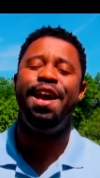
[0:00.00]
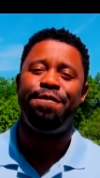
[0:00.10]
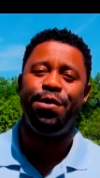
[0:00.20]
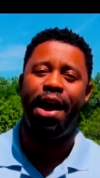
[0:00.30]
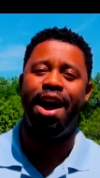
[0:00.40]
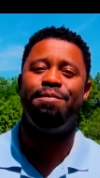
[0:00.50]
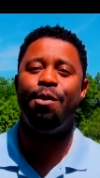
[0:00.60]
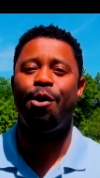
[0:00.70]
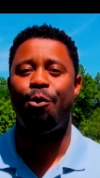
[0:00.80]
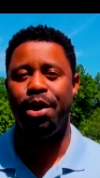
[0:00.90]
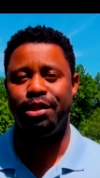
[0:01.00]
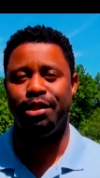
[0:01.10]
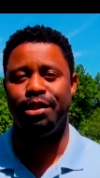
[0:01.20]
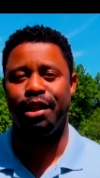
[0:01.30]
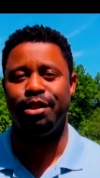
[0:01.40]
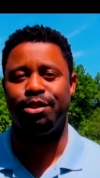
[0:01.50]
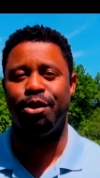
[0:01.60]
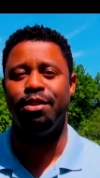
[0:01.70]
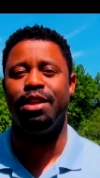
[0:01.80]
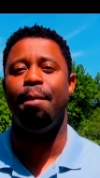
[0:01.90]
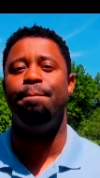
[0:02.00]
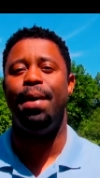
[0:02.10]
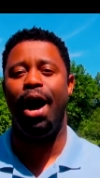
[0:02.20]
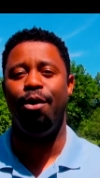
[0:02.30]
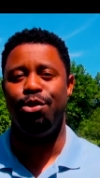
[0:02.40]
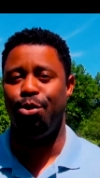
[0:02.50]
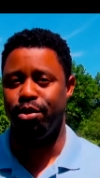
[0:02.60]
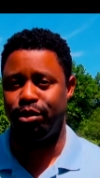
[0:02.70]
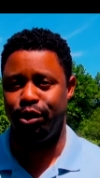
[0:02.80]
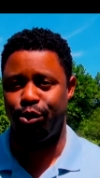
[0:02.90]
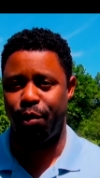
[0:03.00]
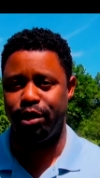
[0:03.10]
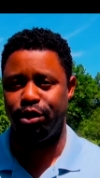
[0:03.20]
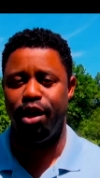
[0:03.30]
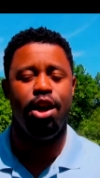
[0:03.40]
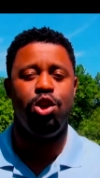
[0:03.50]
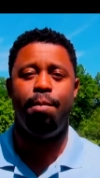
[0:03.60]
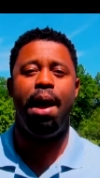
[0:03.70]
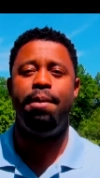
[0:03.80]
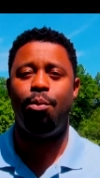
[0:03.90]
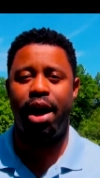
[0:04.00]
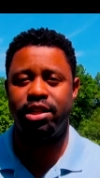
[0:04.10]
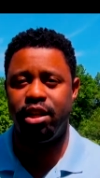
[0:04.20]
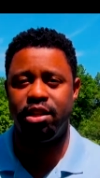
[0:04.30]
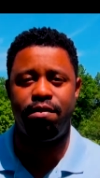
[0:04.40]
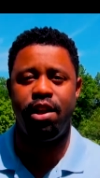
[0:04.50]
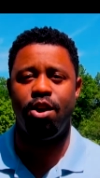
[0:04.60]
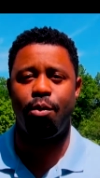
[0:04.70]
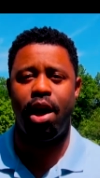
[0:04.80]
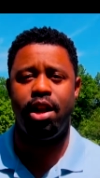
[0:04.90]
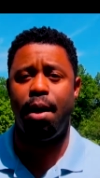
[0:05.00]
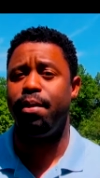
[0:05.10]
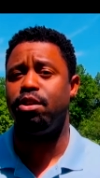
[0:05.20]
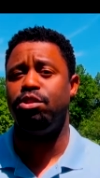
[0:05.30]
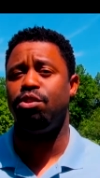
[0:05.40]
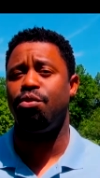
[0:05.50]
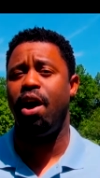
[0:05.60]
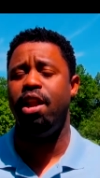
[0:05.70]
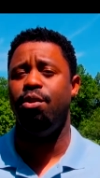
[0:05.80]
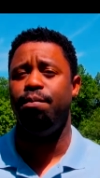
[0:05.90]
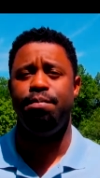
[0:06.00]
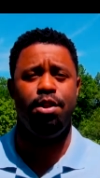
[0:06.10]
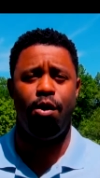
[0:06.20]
If you have more questions and concerns about your situation, you may be watching this video right now because you're trying to,